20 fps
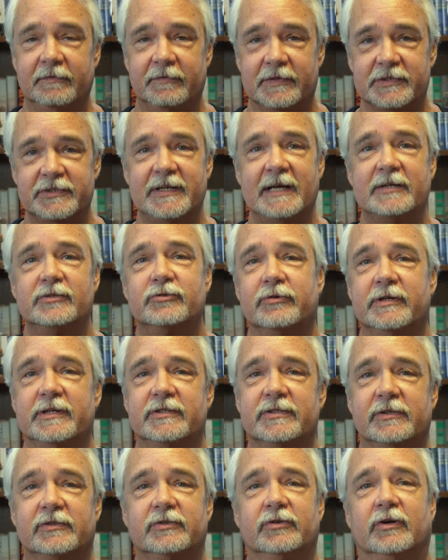the
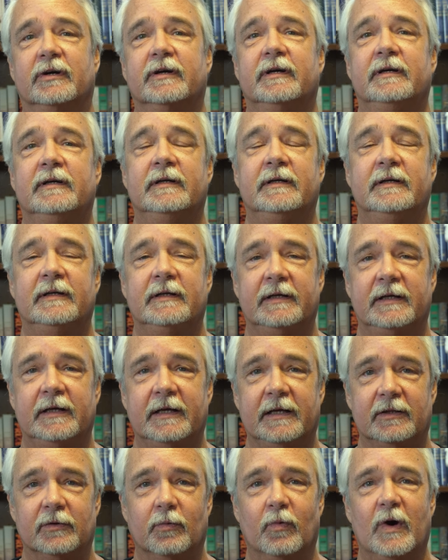centuries it took
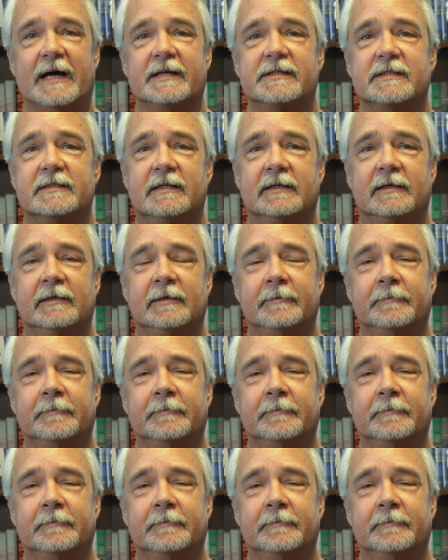in the West.